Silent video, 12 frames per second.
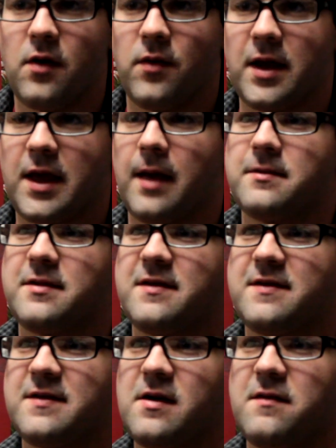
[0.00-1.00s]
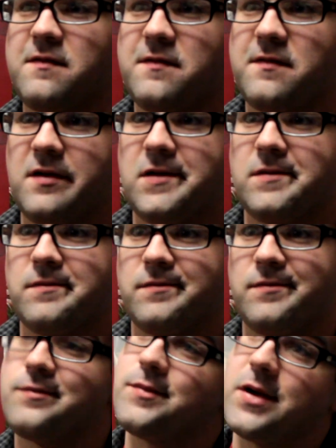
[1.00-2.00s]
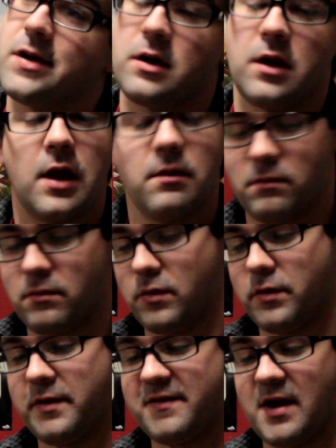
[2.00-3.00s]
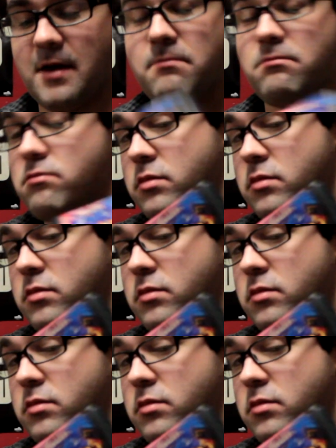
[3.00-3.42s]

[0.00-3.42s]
when it came to this stuff. But hey, well, this time